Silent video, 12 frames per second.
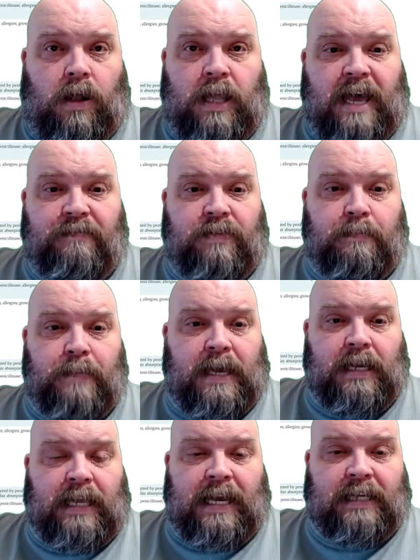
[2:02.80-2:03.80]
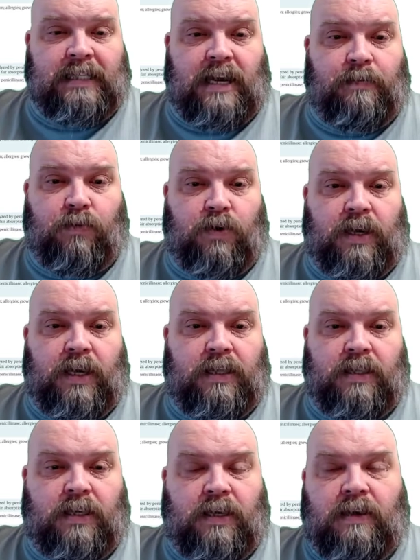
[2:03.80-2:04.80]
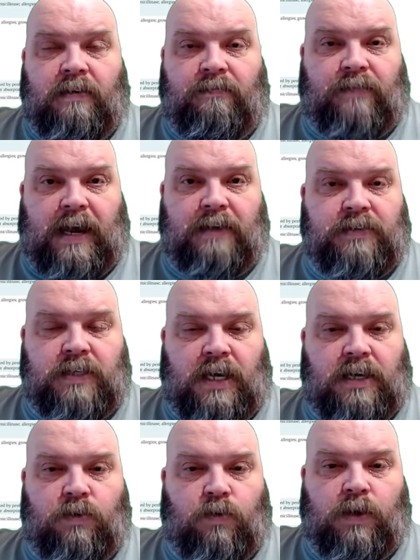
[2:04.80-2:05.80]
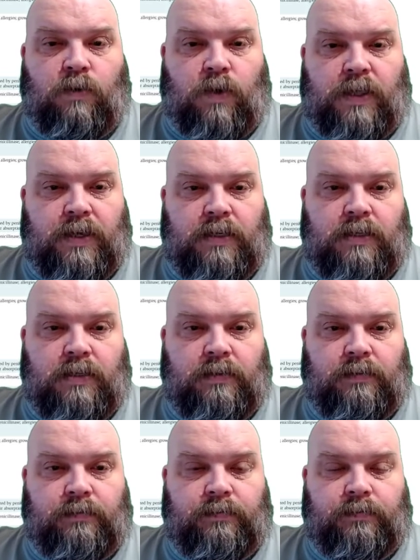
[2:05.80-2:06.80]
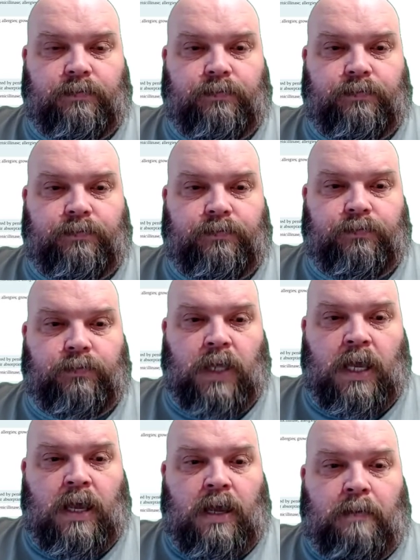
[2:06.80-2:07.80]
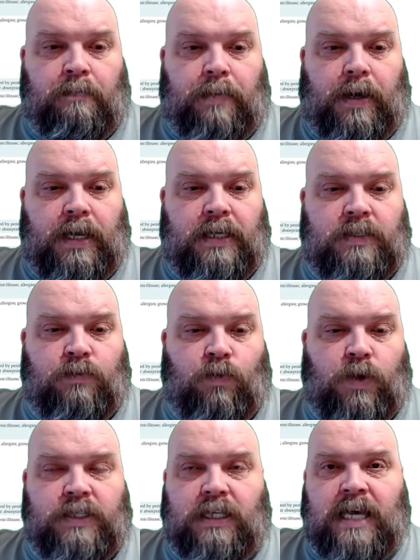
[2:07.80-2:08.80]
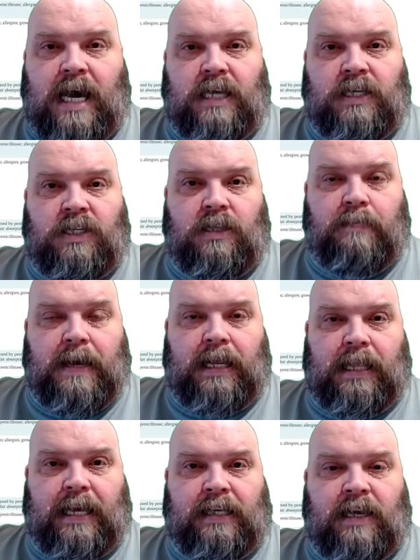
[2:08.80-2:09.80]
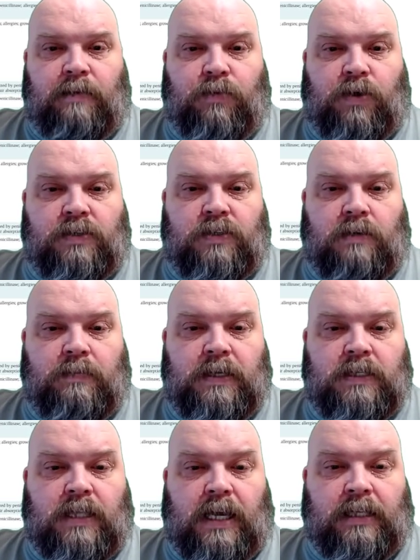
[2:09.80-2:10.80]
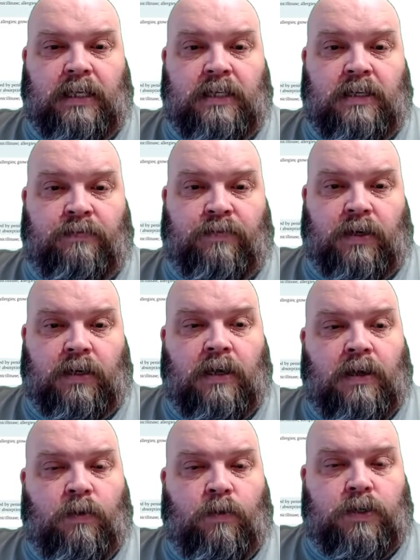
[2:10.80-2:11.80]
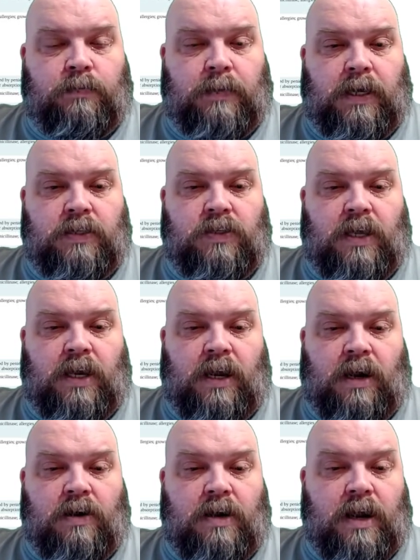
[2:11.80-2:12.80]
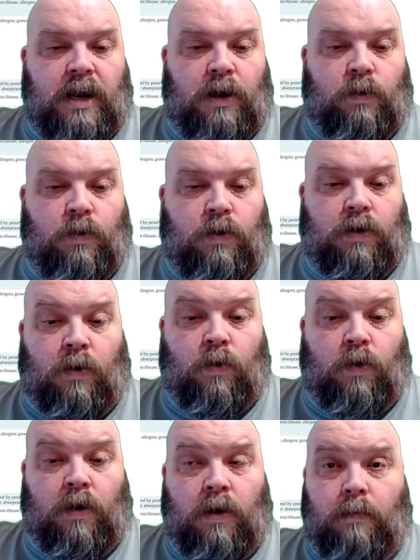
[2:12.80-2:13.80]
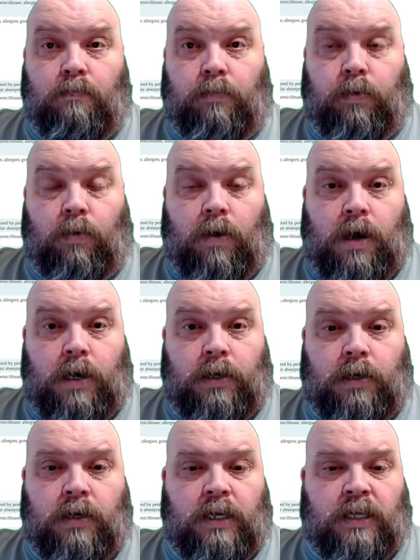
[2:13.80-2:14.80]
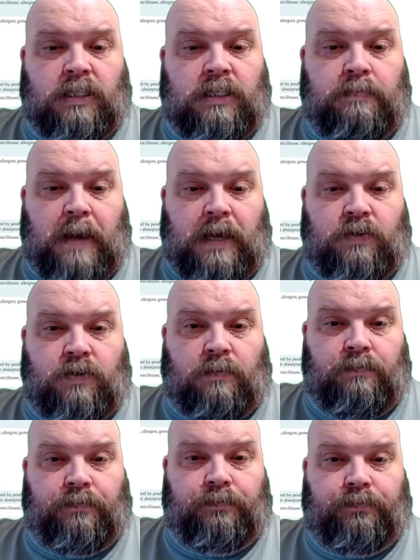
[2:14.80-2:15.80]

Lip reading: have the beta-lactam ring and the 5-sided ring with it. But it's what's attached to the beta-lactam ring is going to be slightly different, which means they are narrower or broader in spectrum.